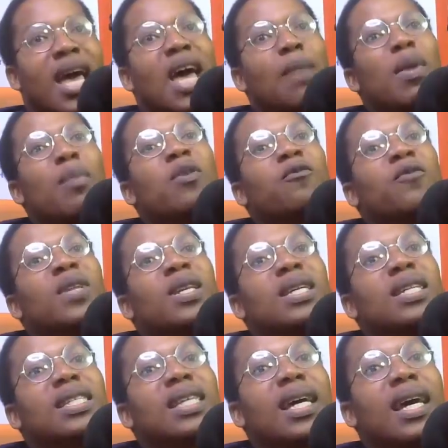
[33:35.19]
ever me
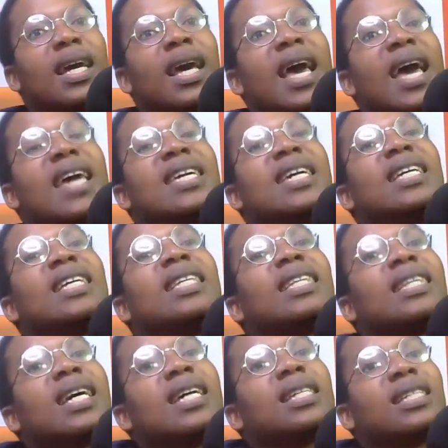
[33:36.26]
feel say a
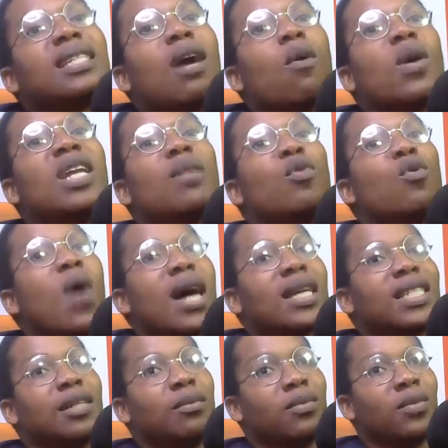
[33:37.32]
intentional one. Me
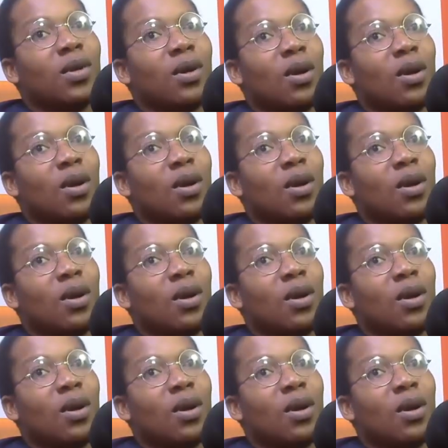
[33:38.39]
was him,